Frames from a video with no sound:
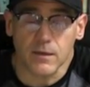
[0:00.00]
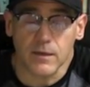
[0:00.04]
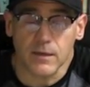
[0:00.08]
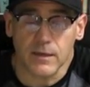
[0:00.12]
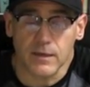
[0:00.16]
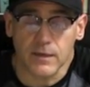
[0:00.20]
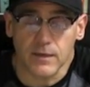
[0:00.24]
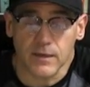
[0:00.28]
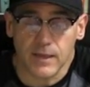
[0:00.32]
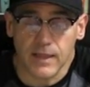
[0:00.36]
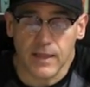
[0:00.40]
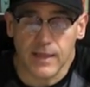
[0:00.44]

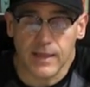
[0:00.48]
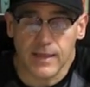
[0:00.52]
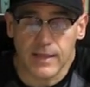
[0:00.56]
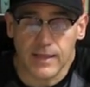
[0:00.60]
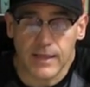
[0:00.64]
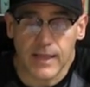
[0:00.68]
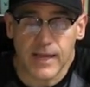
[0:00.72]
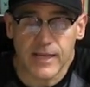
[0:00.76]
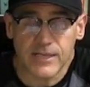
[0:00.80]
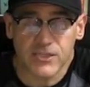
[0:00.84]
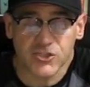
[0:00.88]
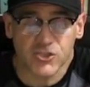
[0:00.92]
In the
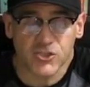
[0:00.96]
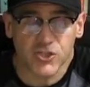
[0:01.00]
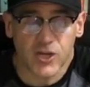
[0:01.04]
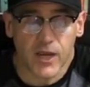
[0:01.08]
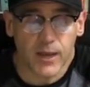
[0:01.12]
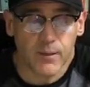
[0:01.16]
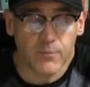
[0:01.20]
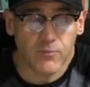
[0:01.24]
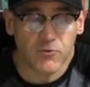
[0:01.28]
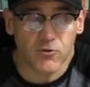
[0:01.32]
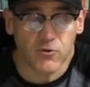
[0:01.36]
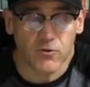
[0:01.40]
last
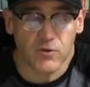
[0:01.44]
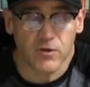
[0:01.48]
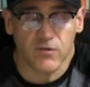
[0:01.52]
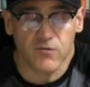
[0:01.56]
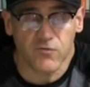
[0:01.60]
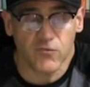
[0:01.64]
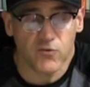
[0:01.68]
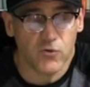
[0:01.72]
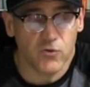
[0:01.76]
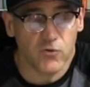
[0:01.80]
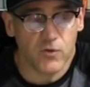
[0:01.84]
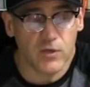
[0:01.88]
chapter, and
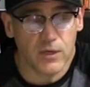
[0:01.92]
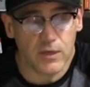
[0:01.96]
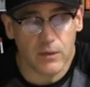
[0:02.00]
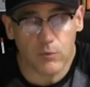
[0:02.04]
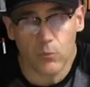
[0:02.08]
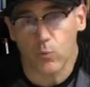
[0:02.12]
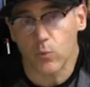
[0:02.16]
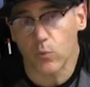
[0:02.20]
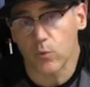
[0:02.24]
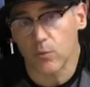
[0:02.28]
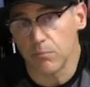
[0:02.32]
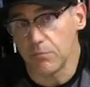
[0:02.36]
if you
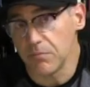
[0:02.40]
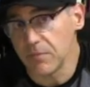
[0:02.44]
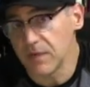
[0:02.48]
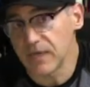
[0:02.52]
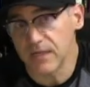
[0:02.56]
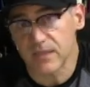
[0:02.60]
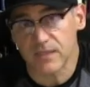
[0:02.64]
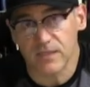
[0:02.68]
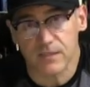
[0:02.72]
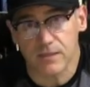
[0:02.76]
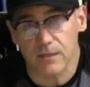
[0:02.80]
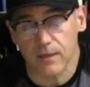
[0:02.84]

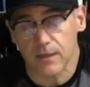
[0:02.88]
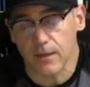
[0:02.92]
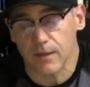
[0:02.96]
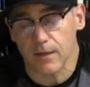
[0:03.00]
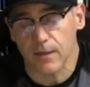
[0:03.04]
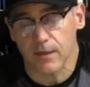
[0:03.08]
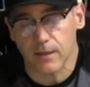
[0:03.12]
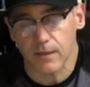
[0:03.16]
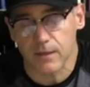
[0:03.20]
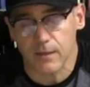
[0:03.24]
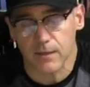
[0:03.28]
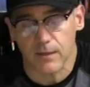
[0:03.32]
missed
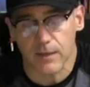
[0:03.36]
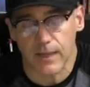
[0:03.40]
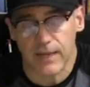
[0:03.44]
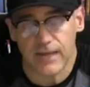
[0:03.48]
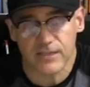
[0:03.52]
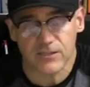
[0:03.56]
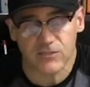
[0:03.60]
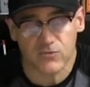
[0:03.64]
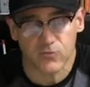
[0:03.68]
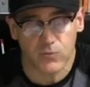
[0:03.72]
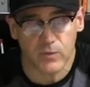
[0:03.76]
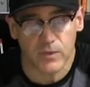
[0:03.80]

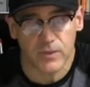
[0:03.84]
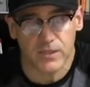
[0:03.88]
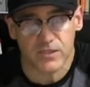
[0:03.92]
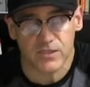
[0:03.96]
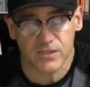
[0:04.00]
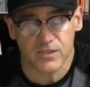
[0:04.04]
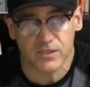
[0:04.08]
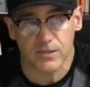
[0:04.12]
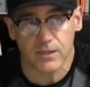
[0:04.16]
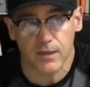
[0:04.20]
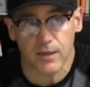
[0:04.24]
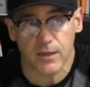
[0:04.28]
last
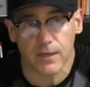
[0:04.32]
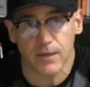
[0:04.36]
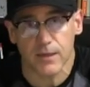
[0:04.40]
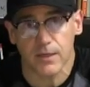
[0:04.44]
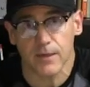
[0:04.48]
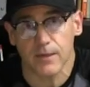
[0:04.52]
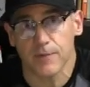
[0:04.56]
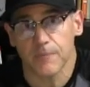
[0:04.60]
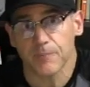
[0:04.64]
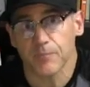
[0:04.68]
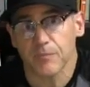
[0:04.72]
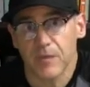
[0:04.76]
week's
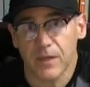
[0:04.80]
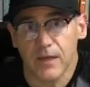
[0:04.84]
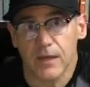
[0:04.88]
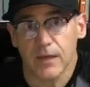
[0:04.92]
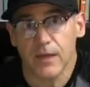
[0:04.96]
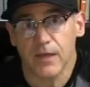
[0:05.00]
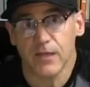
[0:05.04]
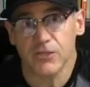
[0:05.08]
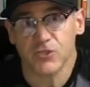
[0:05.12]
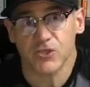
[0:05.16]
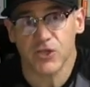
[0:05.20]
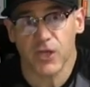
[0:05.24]
study,
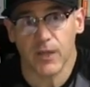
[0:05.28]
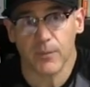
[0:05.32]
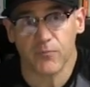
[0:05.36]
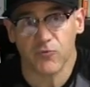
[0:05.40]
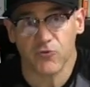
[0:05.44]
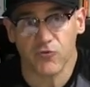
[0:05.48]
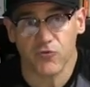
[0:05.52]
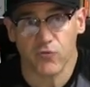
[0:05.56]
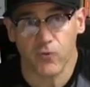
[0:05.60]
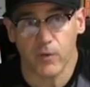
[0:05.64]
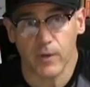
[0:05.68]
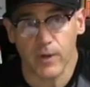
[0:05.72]
in
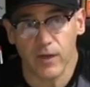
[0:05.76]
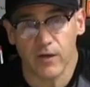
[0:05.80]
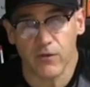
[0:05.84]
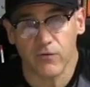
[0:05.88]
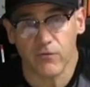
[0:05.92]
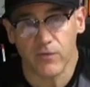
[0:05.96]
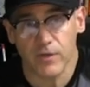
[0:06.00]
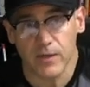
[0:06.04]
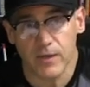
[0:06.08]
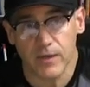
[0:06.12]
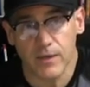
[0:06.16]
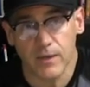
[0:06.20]
chapter
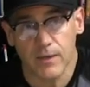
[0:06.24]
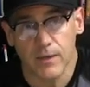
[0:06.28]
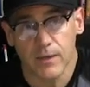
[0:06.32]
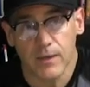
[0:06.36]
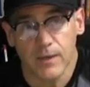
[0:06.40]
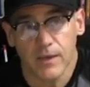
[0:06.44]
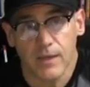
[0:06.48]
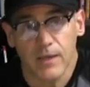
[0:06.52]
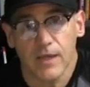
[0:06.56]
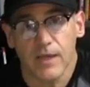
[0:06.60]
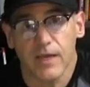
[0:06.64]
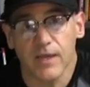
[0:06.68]
12,
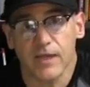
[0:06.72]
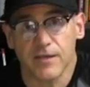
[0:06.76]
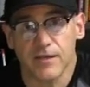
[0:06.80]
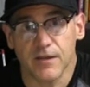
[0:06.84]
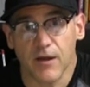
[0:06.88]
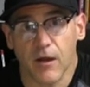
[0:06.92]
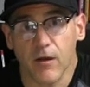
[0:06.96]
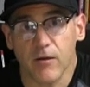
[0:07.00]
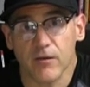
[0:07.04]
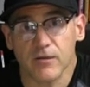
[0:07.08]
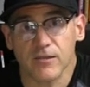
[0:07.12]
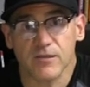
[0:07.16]
he
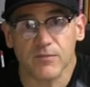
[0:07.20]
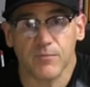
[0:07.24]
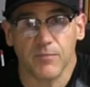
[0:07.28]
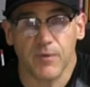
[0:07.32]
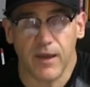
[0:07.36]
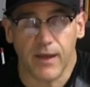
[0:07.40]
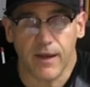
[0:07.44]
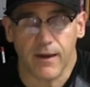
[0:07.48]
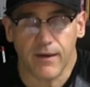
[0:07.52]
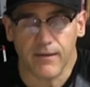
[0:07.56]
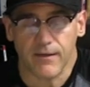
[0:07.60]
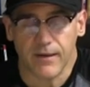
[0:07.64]
talks
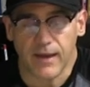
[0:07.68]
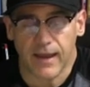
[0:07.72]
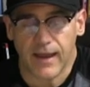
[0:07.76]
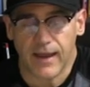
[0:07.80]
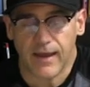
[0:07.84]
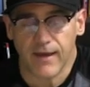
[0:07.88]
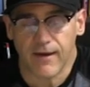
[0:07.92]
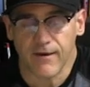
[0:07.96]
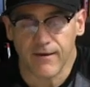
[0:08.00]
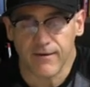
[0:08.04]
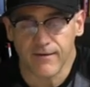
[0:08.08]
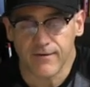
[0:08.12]
about
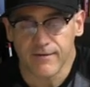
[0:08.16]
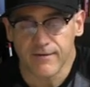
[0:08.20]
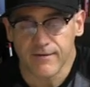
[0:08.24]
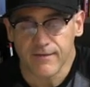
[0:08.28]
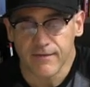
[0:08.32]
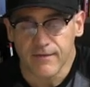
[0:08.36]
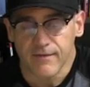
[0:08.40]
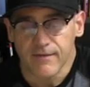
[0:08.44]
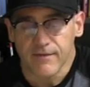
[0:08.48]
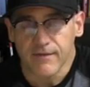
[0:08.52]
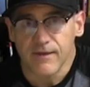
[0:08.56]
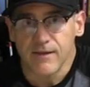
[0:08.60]
how
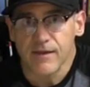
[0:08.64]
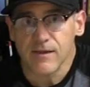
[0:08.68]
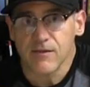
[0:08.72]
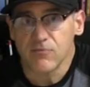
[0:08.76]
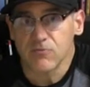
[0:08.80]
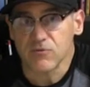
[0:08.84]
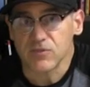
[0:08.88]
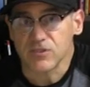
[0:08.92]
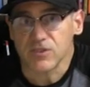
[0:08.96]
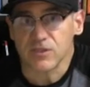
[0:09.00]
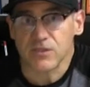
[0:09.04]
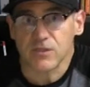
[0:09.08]
he
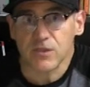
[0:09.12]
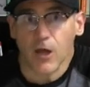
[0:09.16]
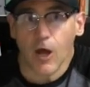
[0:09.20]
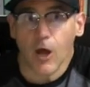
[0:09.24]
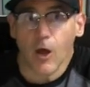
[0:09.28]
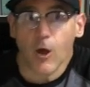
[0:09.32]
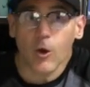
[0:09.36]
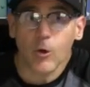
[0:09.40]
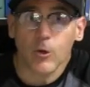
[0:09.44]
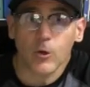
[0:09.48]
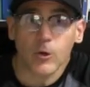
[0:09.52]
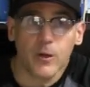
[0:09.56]
was
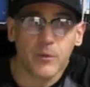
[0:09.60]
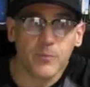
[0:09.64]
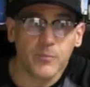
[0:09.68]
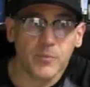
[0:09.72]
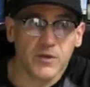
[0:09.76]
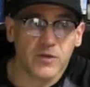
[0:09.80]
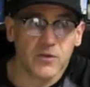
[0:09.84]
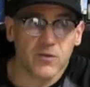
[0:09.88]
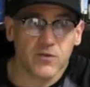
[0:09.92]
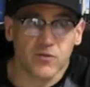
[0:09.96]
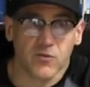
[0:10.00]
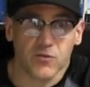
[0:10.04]
called
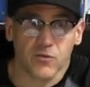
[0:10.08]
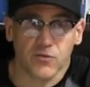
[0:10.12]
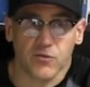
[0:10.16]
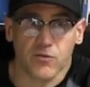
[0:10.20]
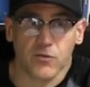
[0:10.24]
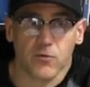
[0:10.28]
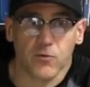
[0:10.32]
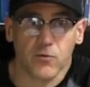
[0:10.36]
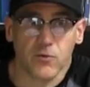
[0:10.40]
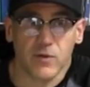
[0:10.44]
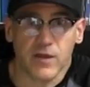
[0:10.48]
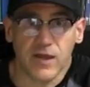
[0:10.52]
up into the
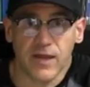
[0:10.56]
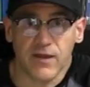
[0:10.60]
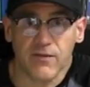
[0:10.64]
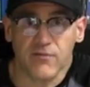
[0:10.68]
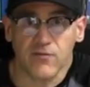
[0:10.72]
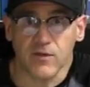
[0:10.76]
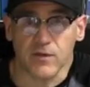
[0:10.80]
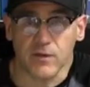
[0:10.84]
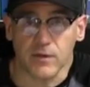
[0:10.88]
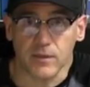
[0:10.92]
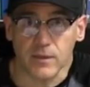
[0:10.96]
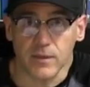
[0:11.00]
third
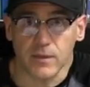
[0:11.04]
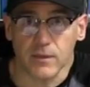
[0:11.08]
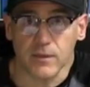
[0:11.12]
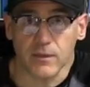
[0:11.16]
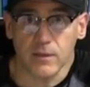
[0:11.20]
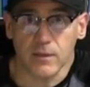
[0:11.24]
heaven,